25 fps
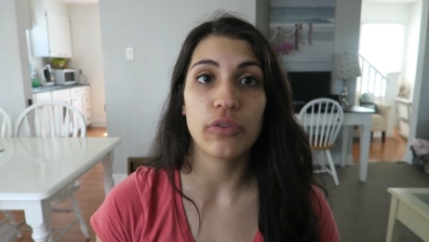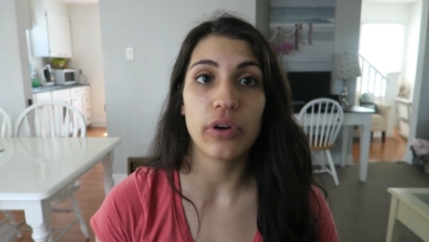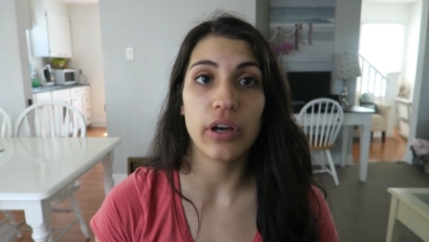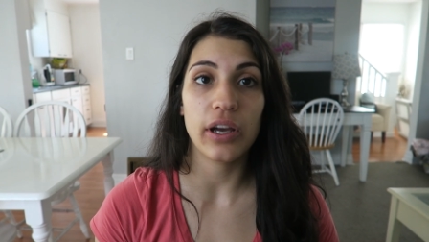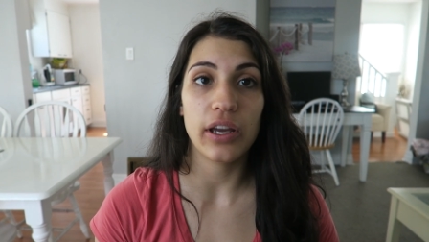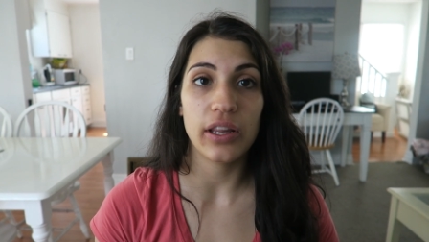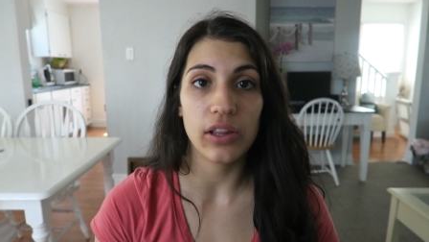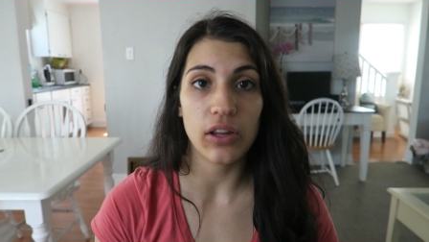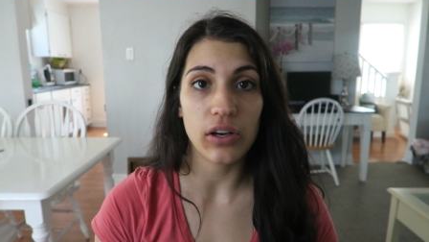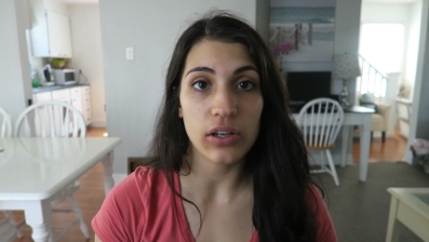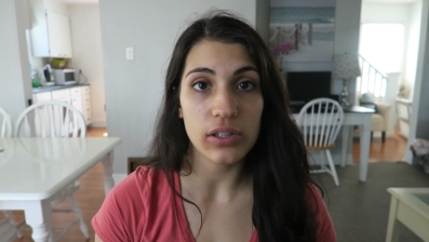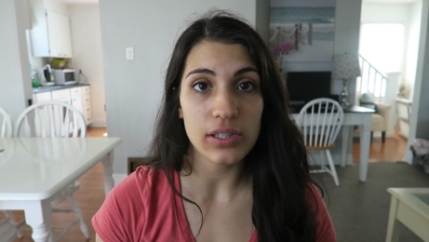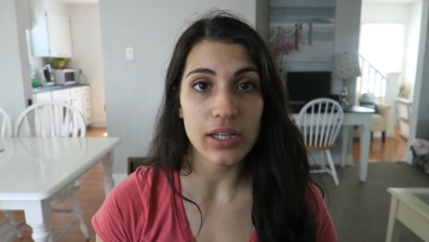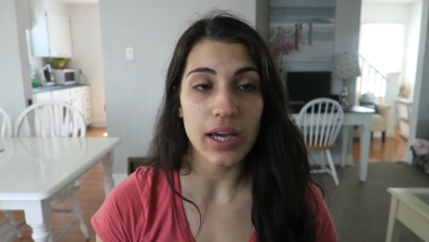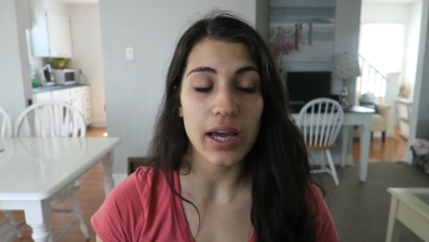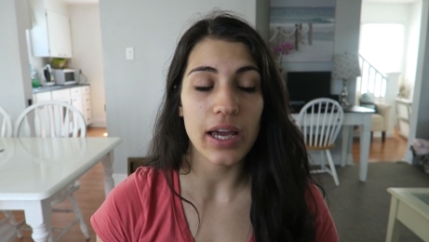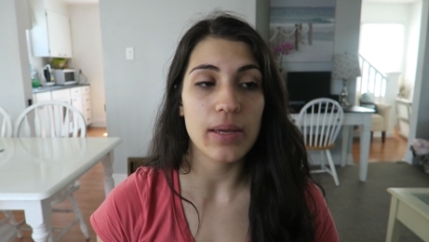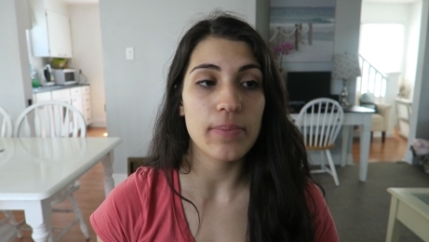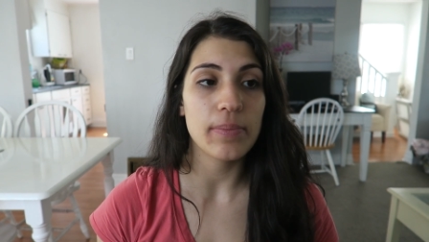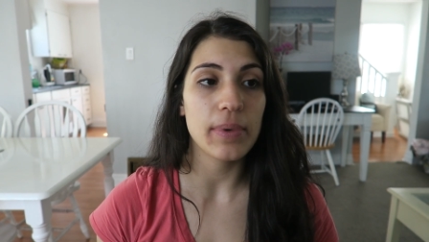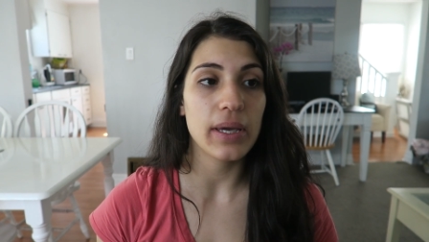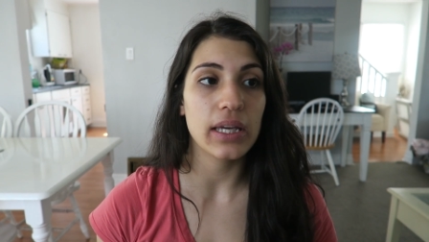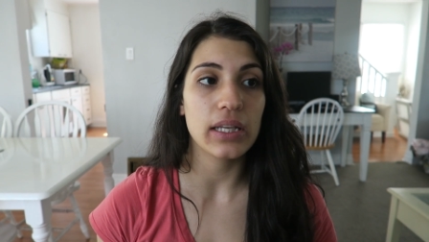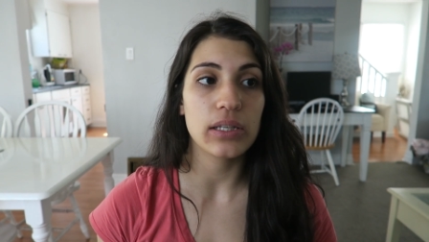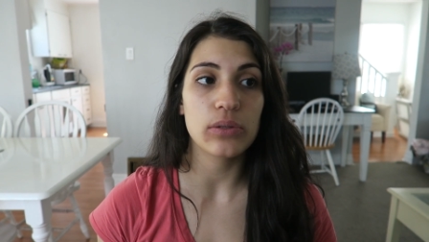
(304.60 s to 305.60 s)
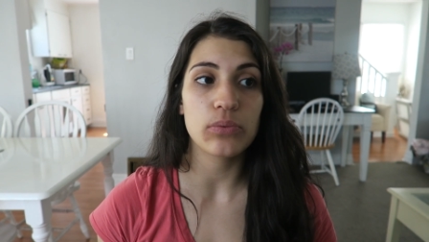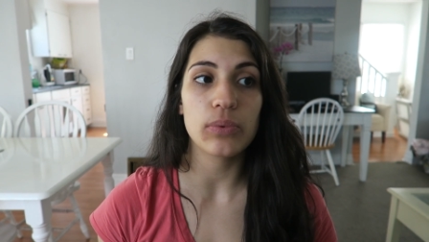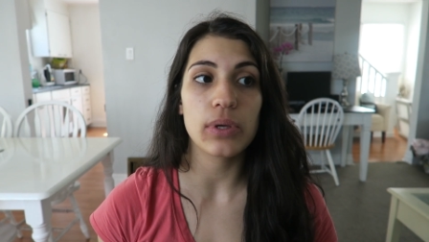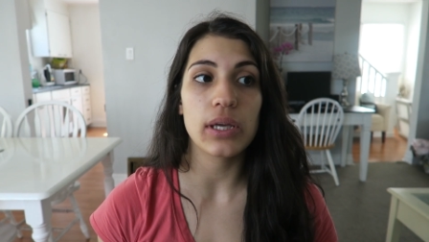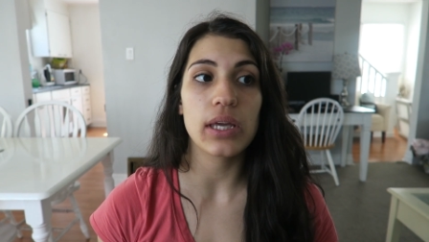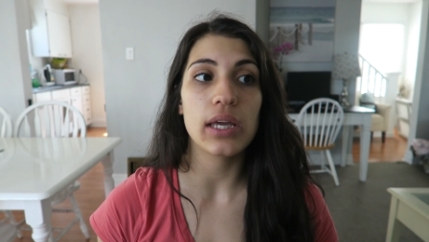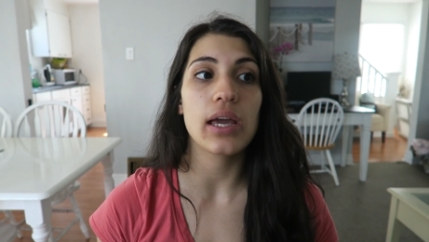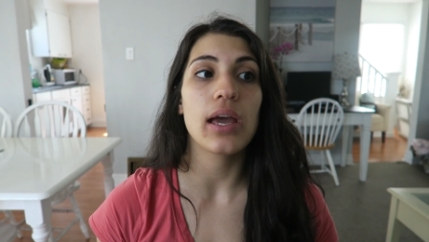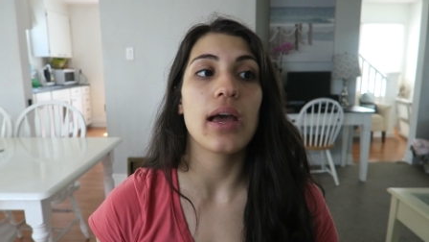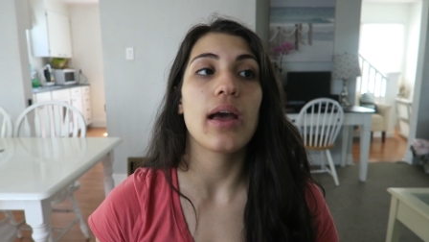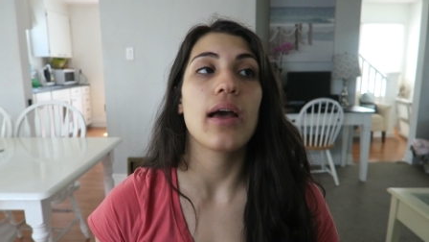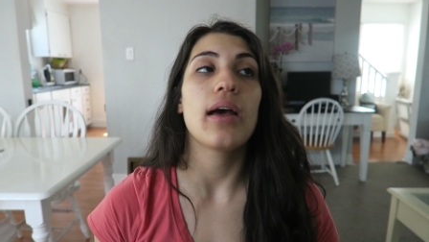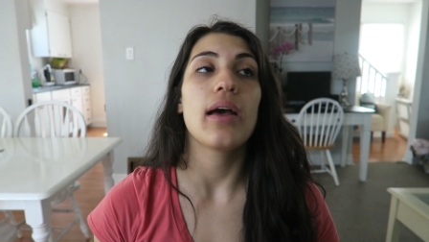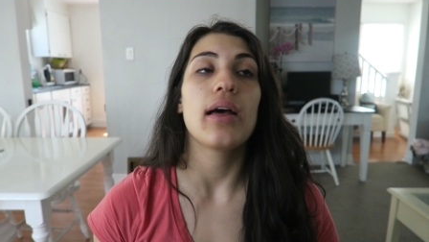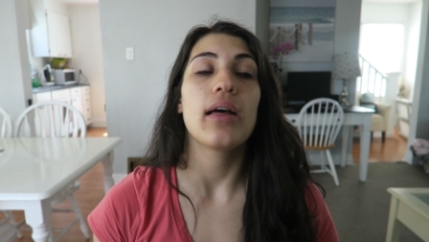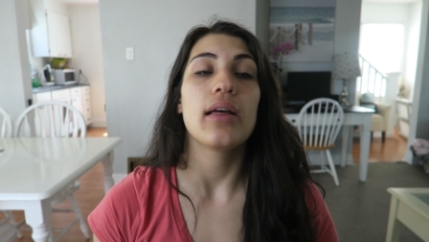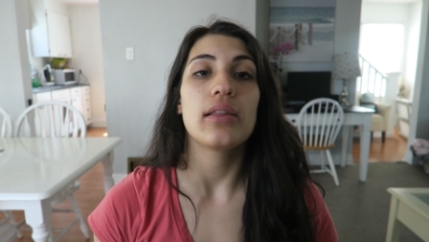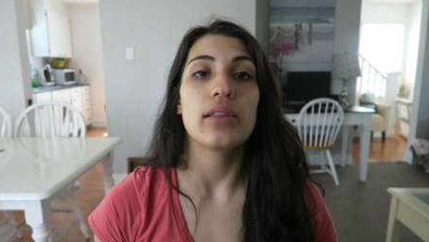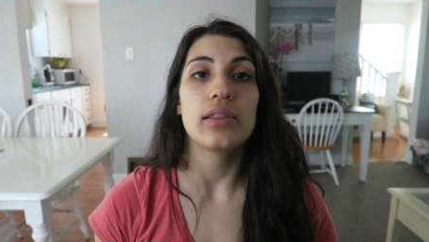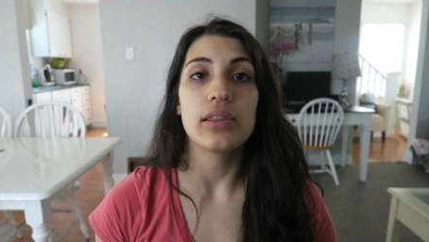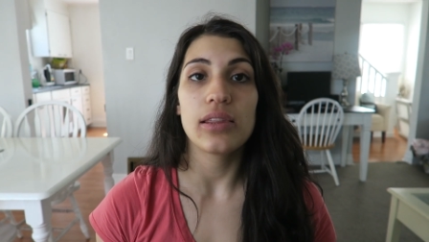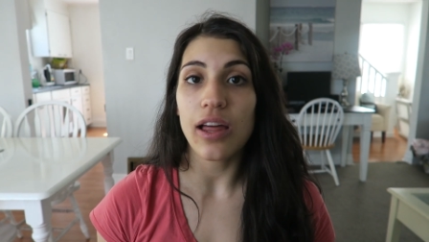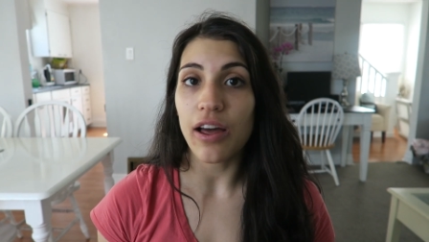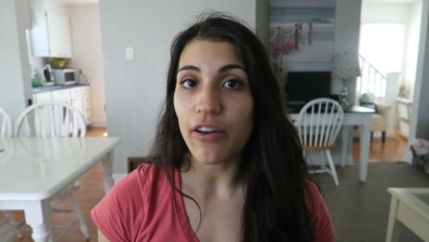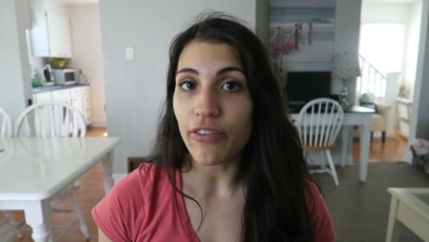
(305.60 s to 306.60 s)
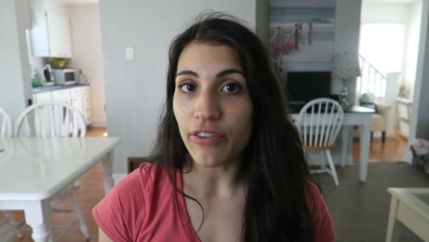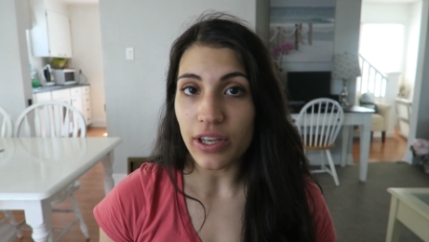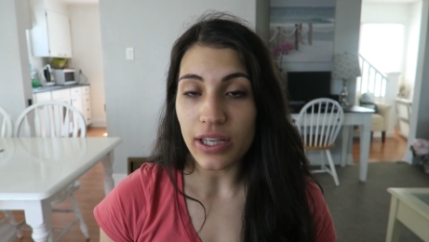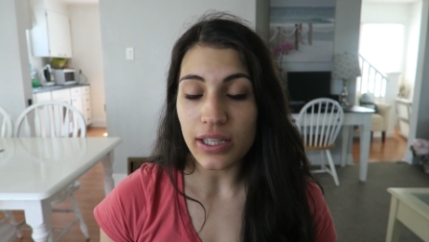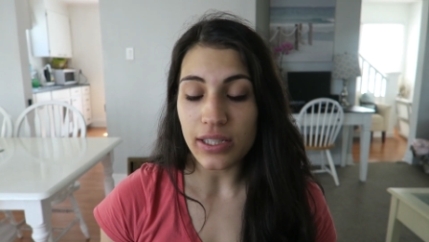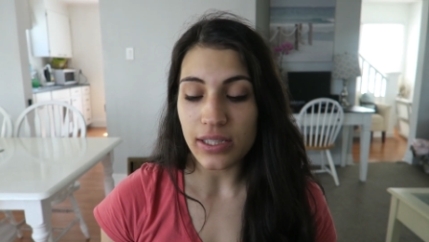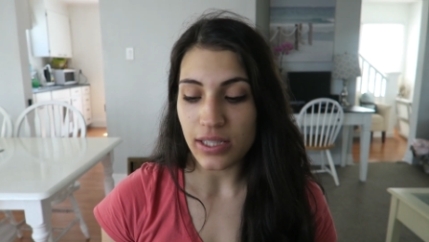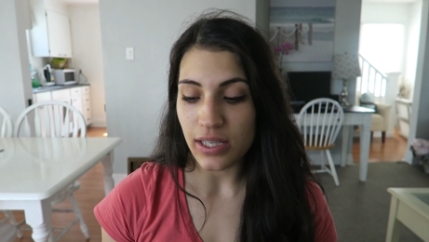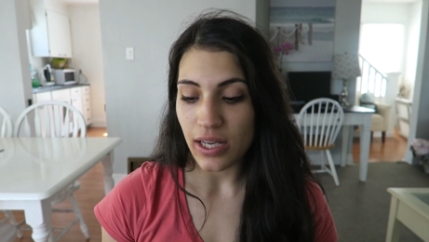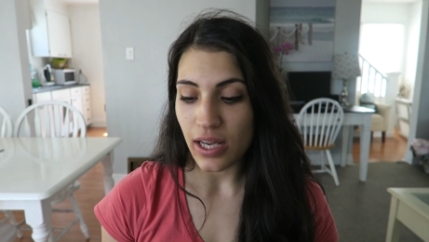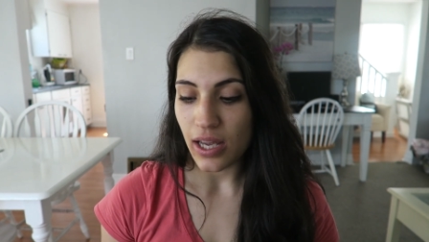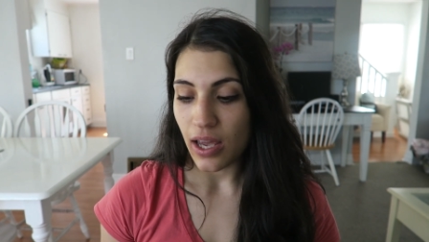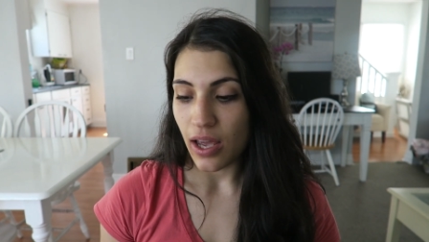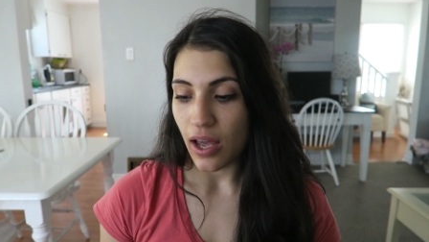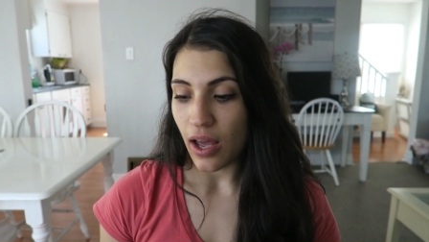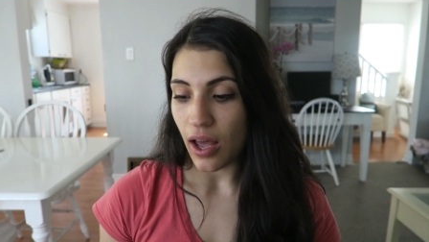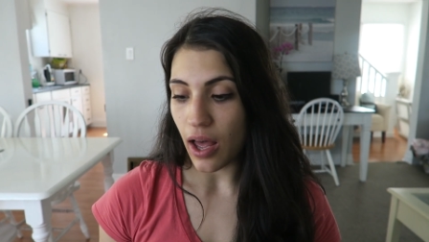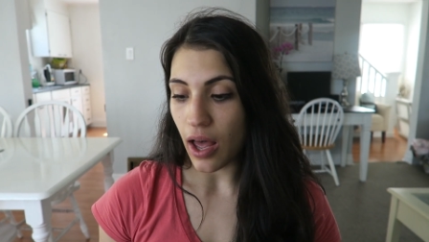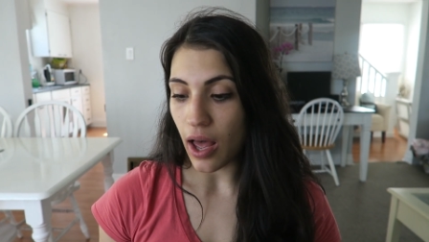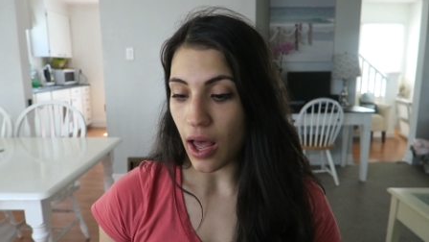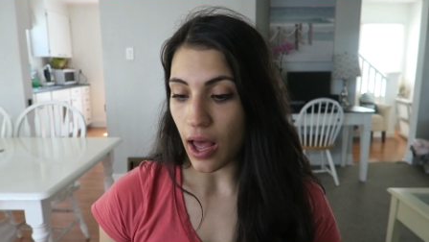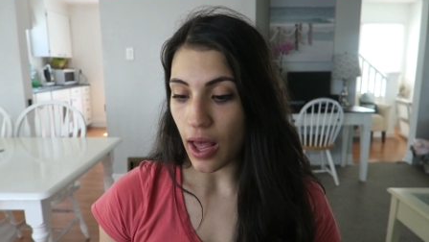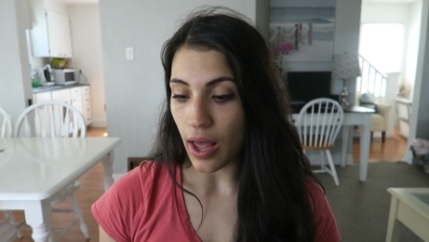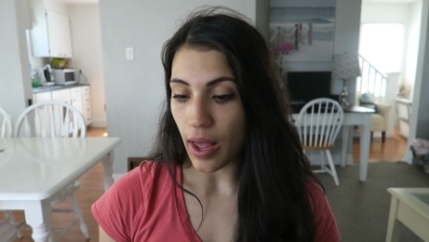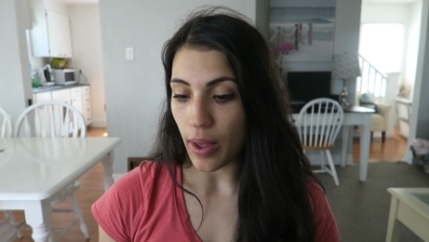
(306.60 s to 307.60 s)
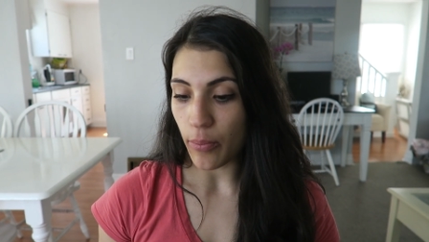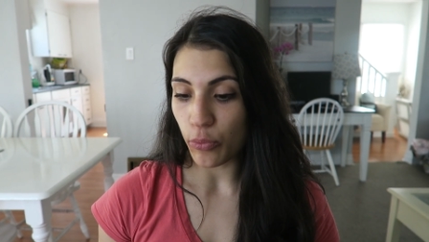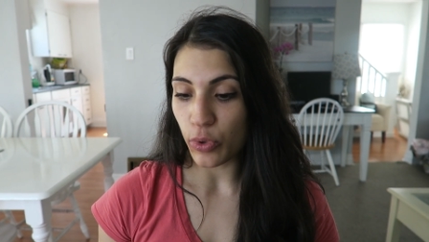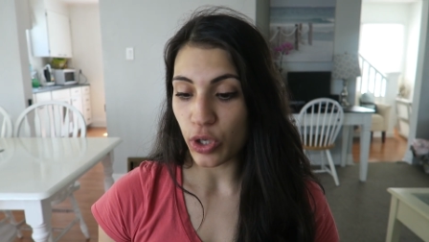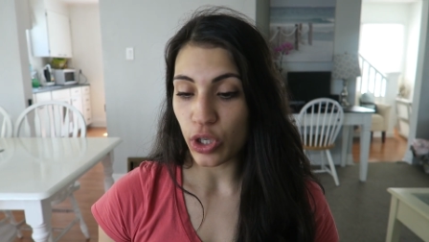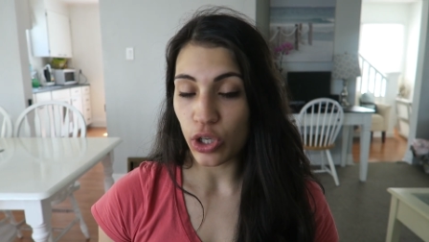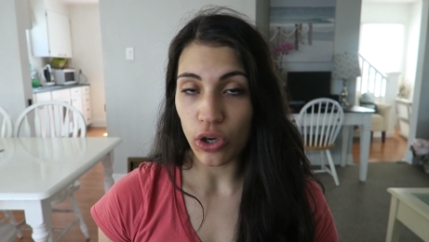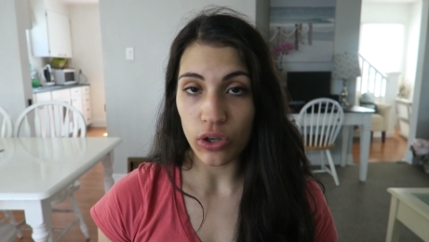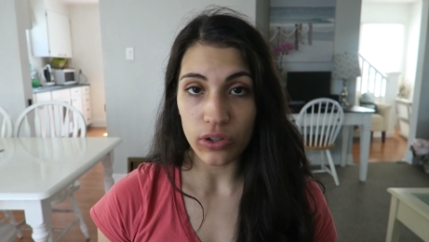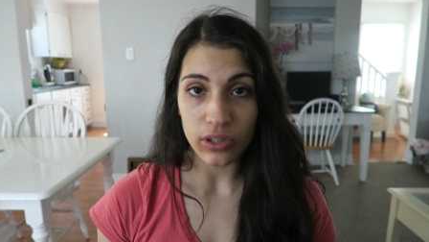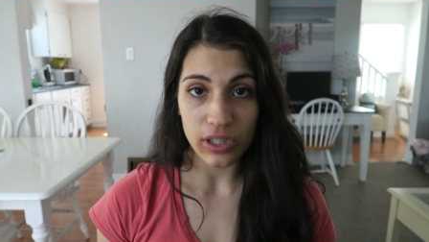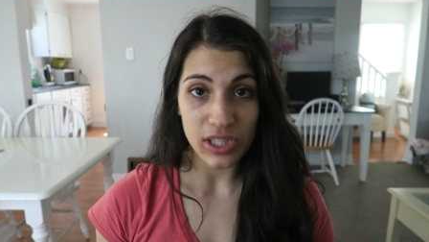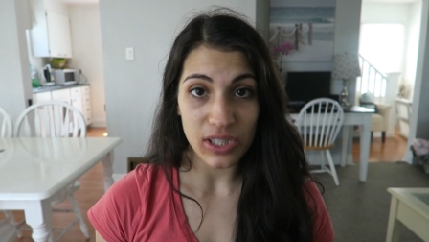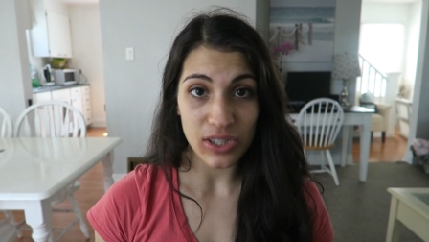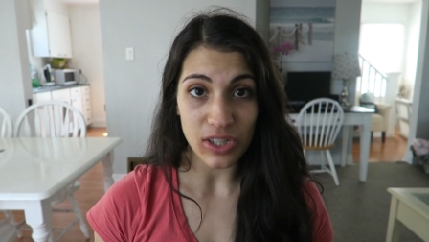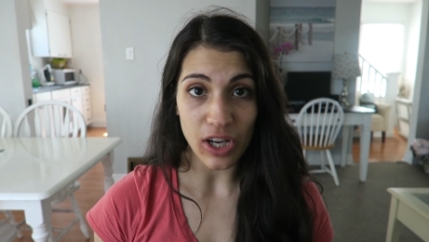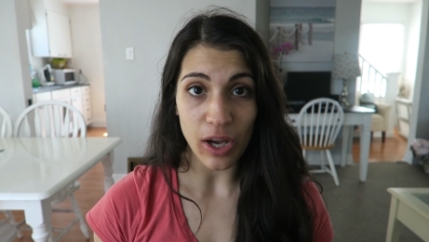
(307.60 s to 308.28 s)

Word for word: for a long time, and we love it. Um, we currently